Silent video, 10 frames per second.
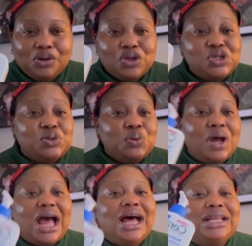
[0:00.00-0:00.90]
Those
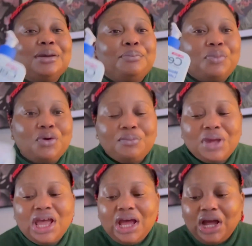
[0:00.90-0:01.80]
two are the
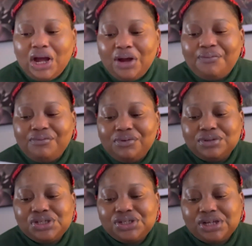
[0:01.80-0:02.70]
bomb of
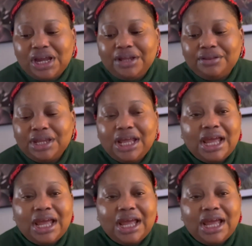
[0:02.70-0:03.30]
lotion